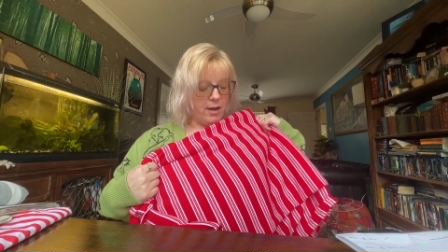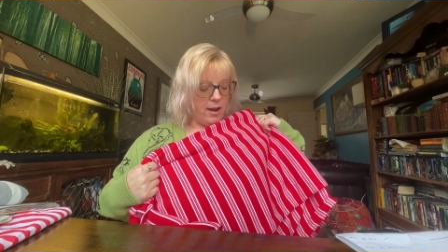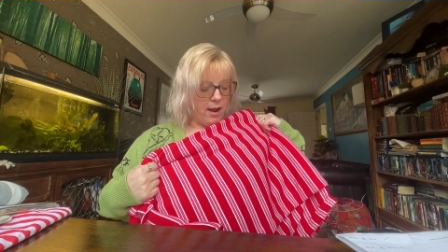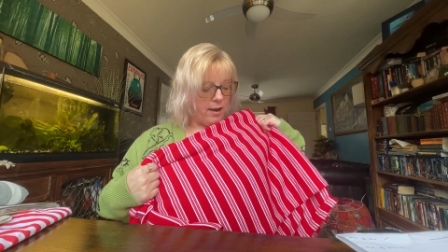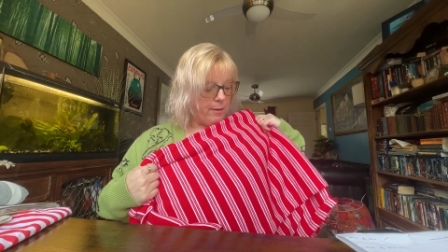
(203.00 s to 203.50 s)

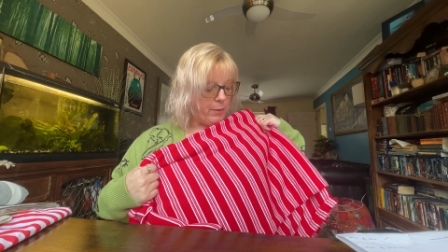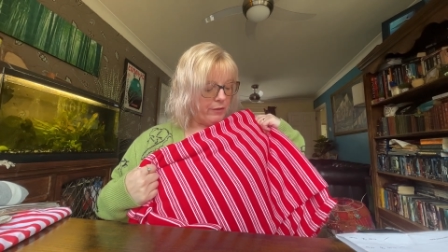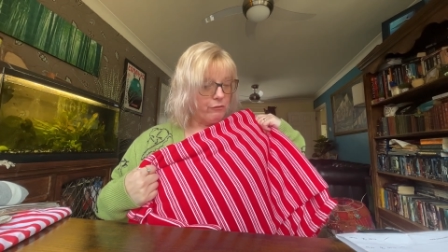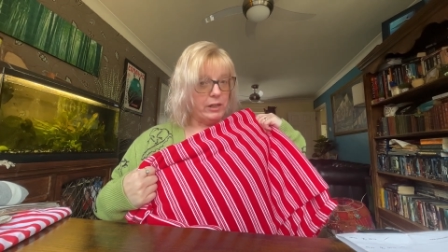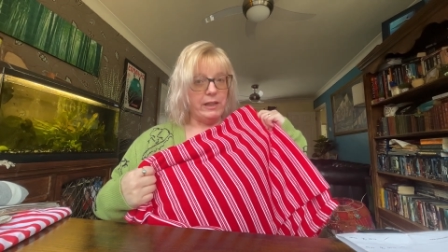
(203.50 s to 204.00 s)
I
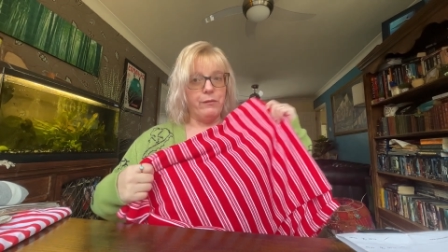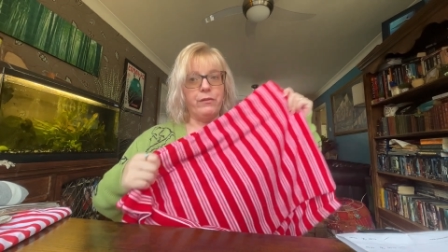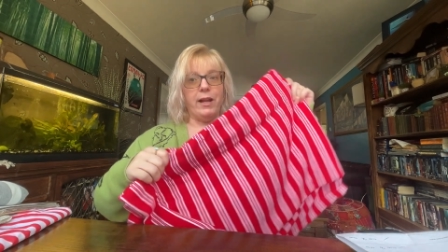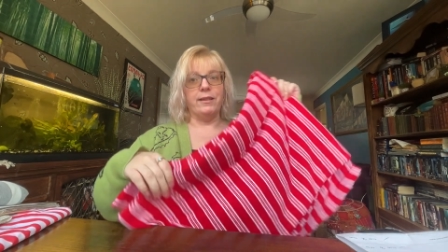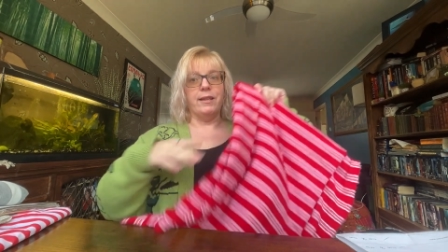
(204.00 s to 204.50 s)
really
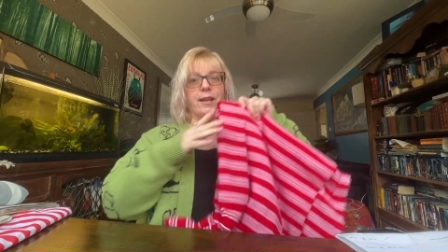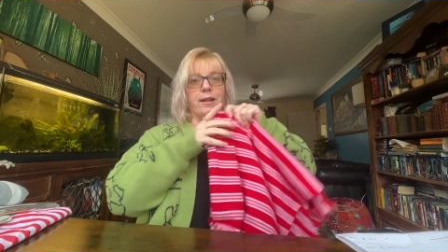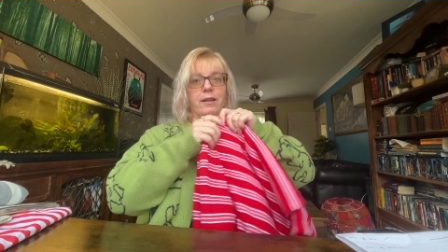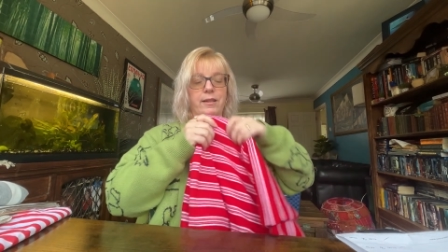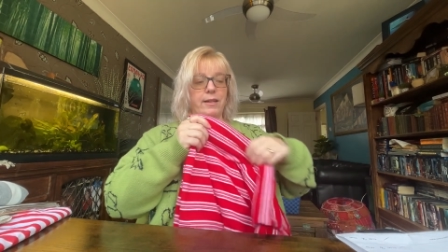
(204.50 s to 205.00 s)
fancy
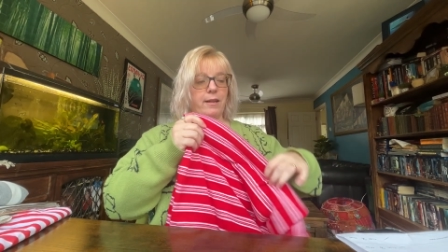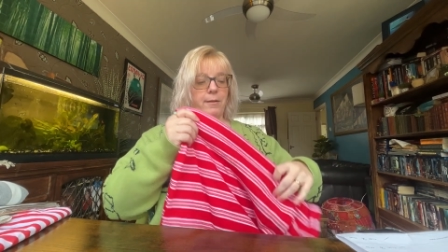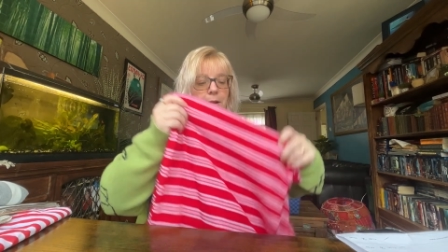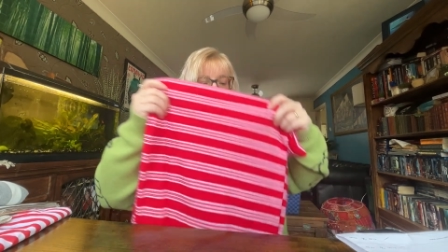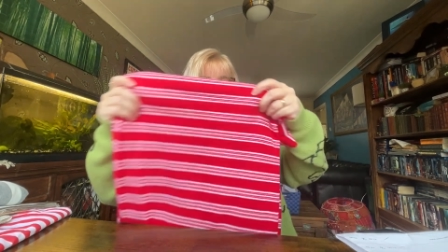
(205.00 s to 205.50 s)
that idea.
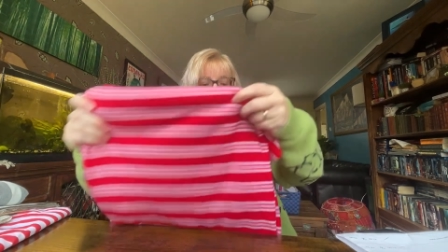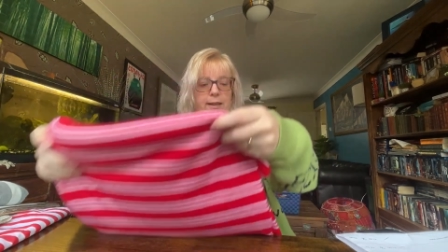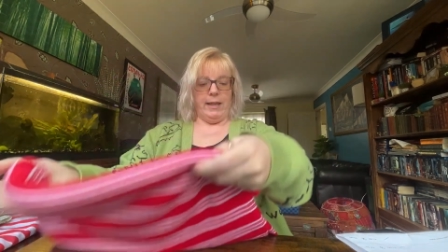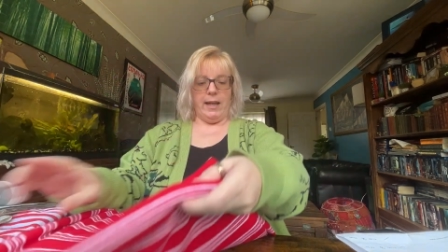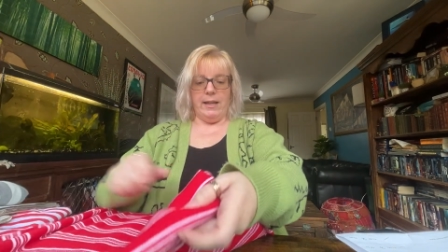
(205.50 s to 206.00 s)

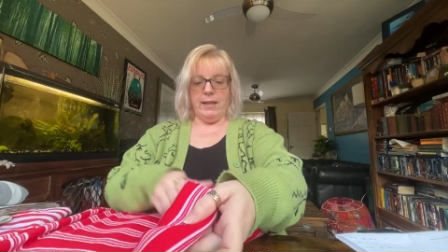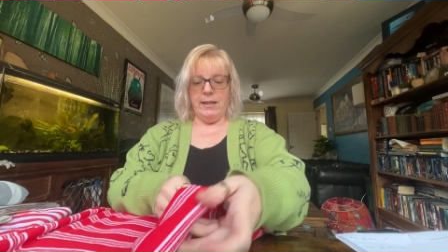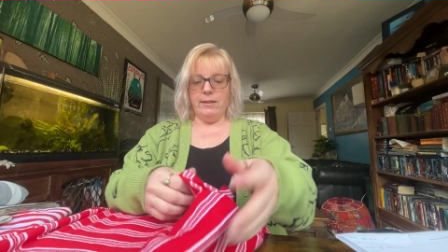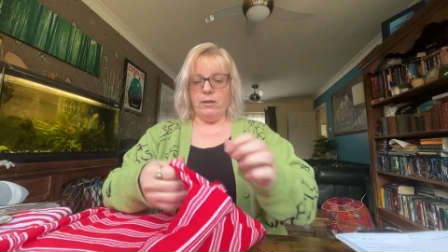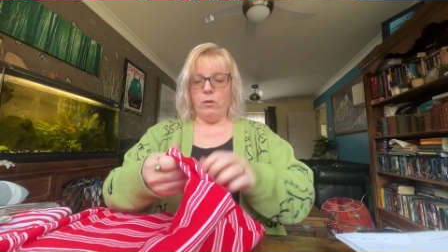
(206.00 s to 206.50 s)
Again, it
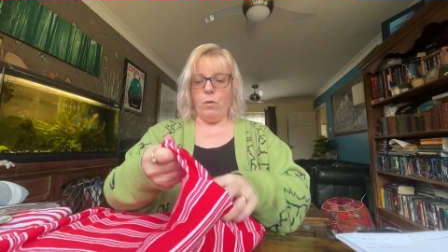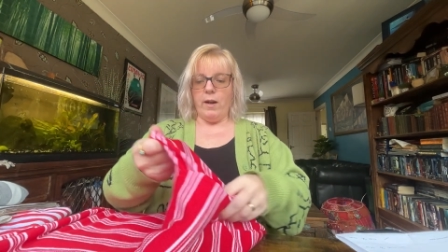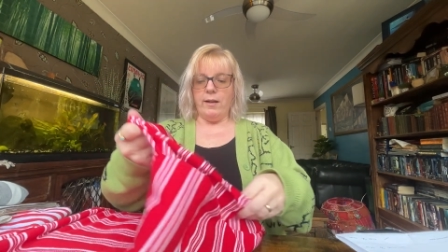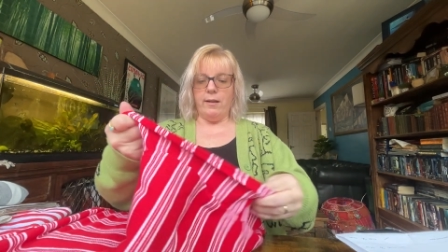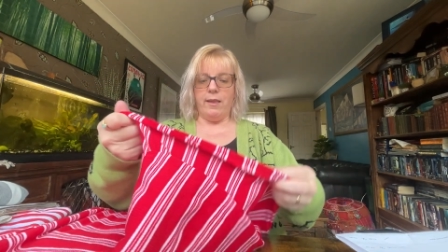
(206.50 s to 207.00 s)
is
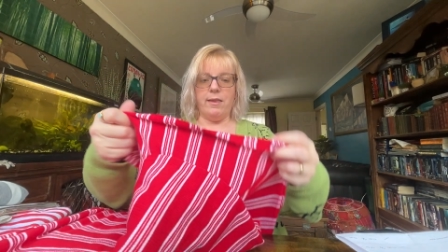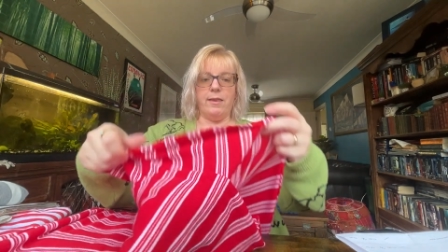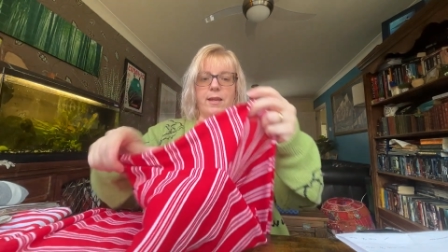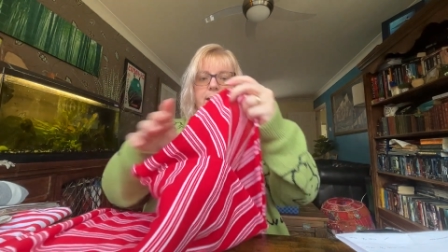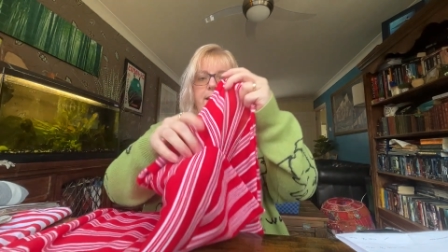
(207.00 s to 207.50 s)
quite
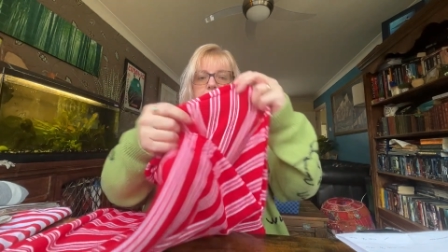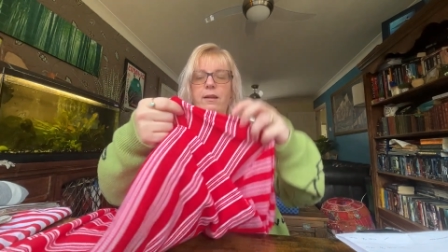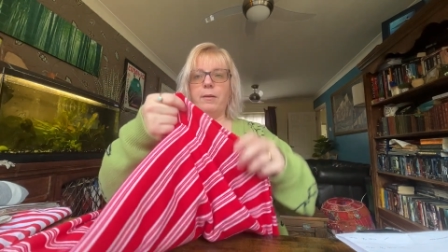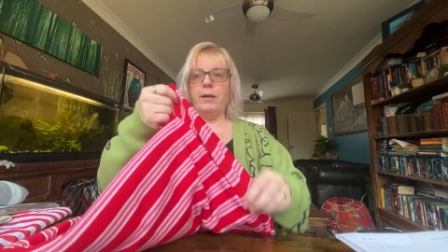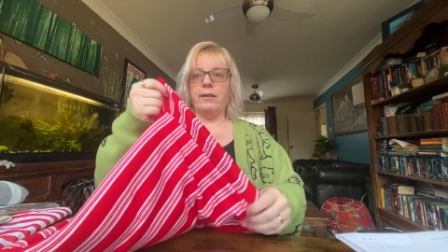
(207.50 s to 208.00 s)
thin.
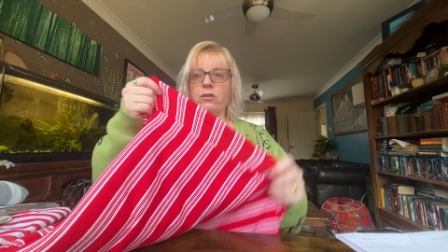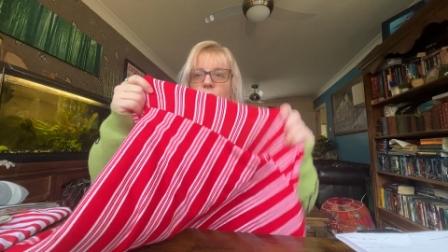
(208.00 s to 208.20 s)
It's not